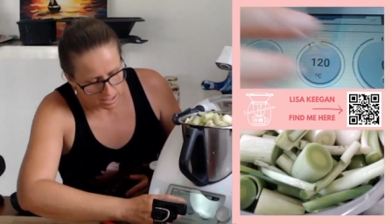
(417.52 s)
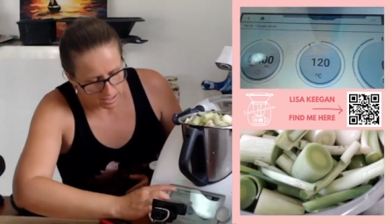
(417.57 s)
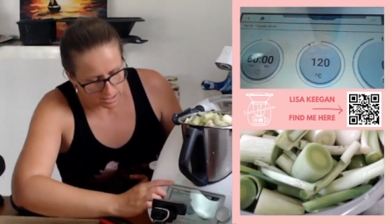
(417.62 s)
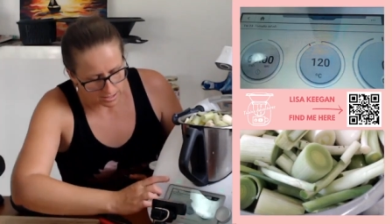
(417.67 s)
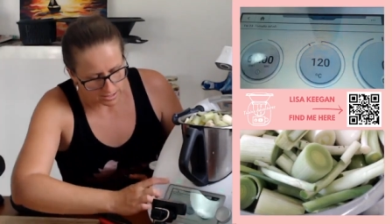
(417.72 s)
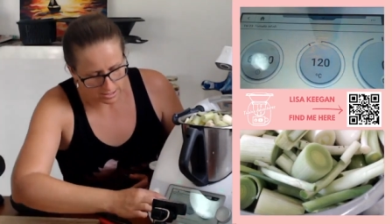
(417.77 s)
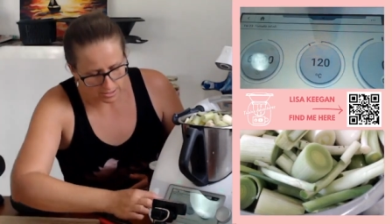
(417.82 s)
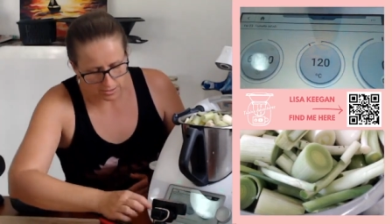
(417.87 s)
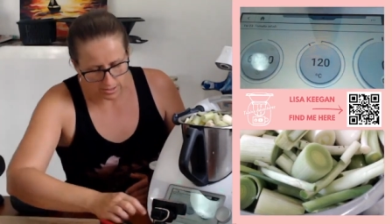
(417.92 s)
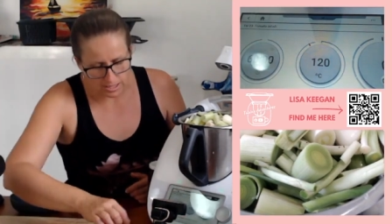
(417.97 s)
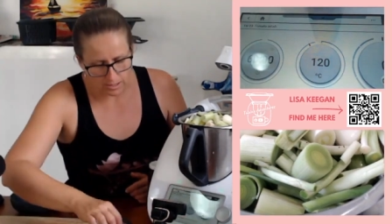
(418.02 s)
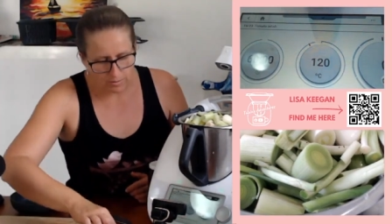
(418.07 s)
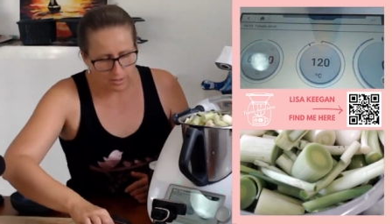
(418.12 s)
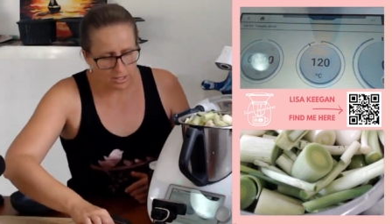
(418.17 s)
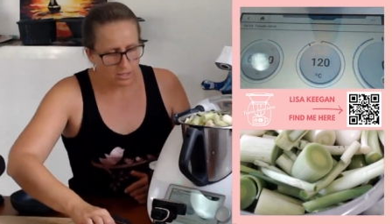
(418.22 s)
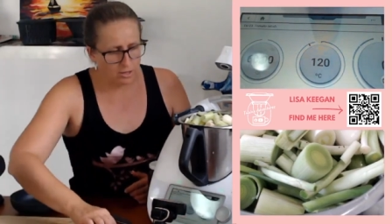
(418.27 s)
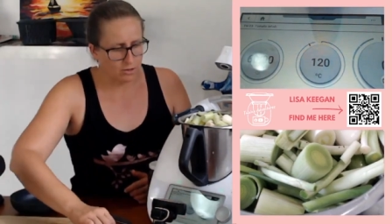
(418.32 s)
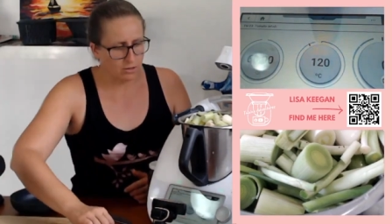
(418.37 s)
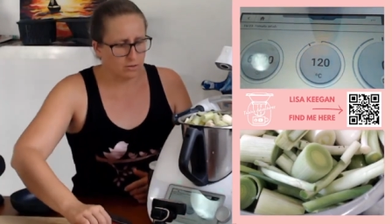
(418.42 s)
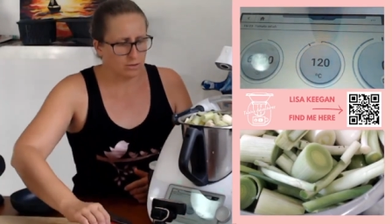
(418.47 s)
So here we
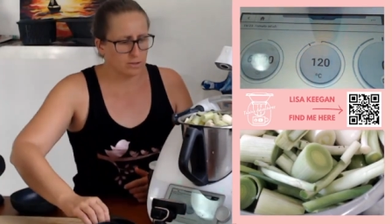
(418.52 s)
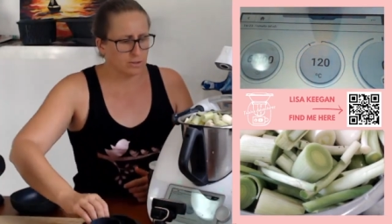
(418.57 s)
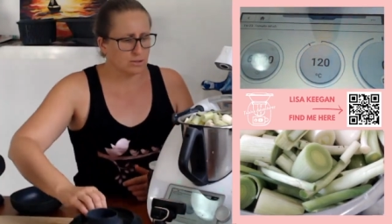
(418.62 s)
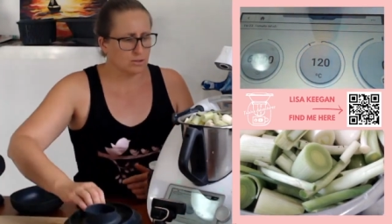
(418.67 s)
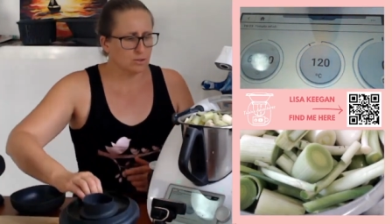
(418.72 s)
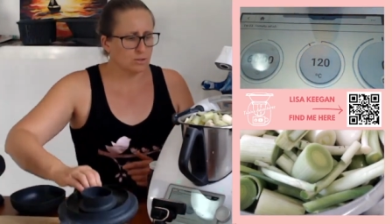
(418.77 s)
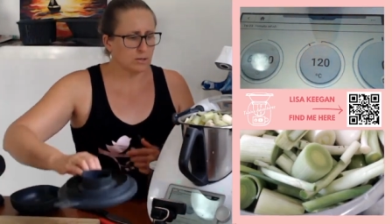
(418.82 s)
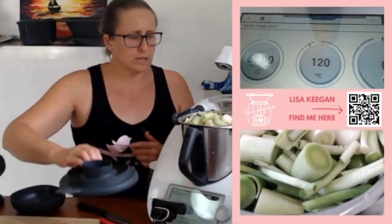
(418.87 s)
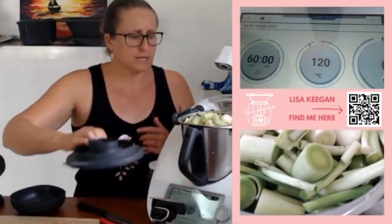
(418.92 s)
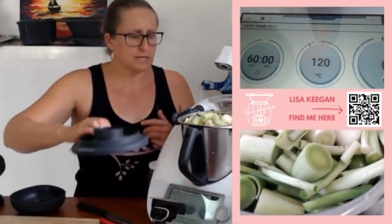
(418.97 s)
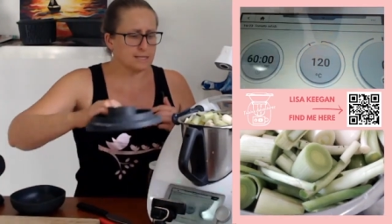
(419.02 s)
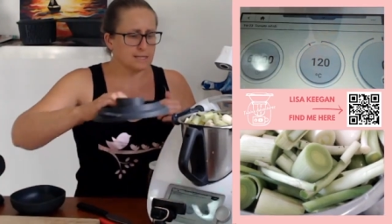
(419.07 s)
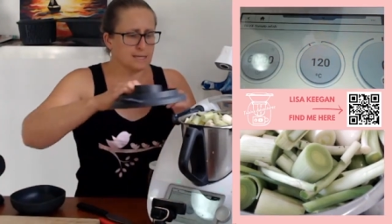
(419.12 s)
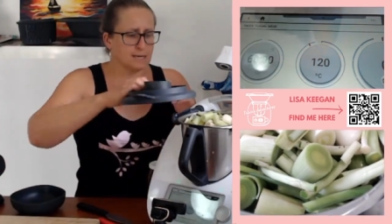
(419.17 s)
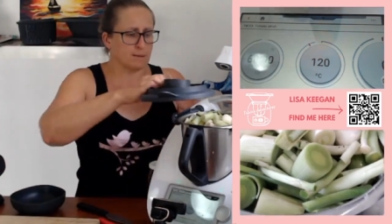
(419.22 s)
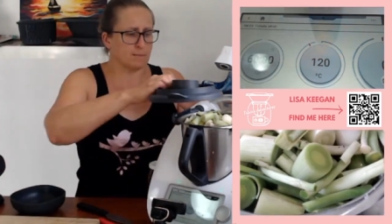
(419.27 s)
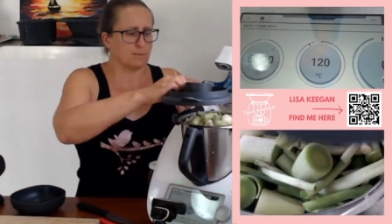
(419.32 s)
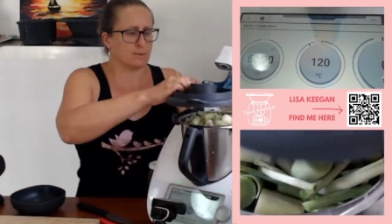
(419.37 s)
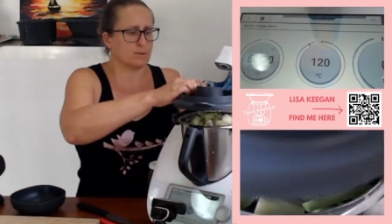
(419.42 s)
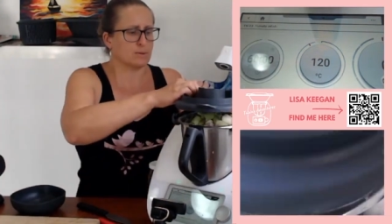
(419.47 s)
go. Cooking
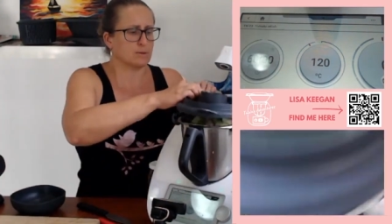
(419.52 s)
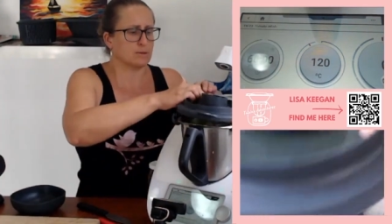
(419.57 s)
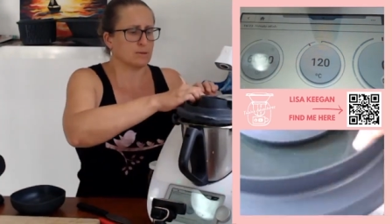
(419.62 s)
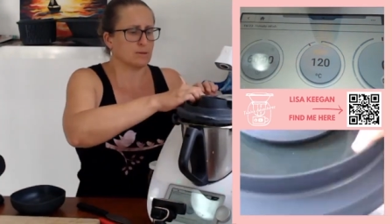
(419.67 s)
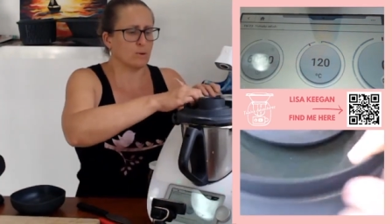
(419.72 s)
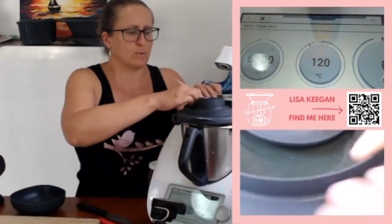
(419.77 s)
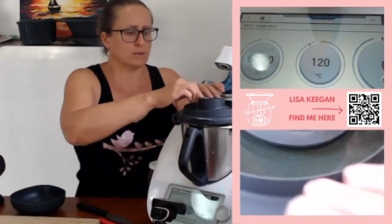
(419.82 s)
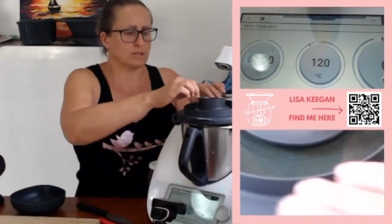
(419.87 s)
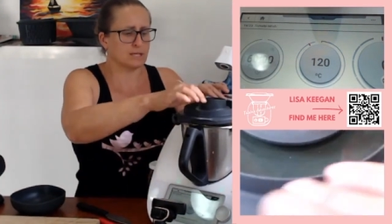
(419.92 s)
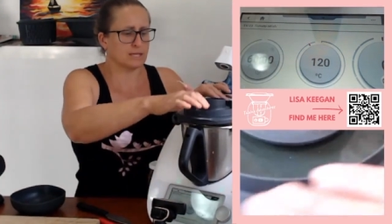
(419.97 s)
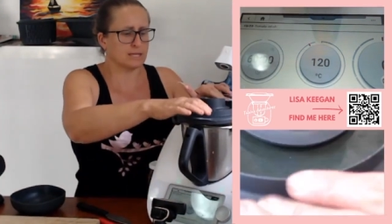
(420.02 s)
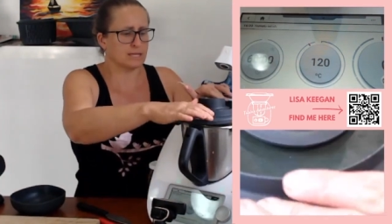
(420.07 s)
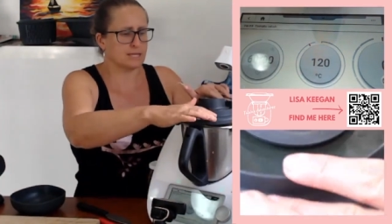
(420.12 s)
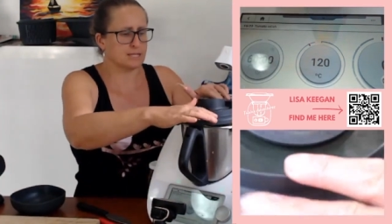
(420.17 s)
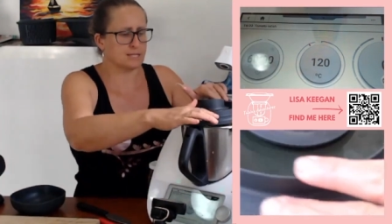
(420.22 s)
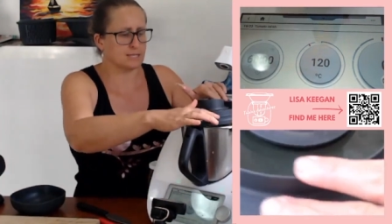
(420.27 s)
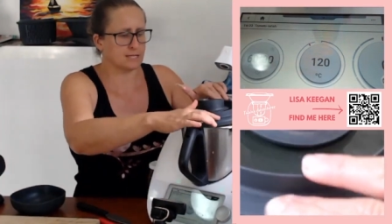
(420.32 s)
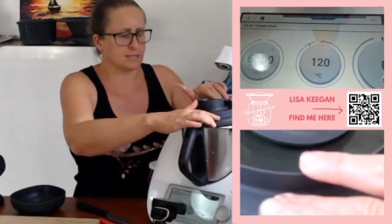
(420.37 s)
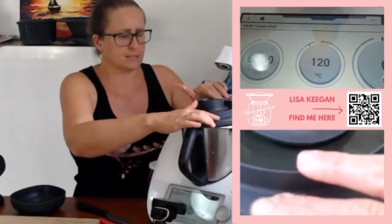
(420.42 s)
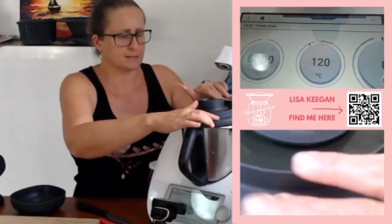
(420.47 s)
step over the lid.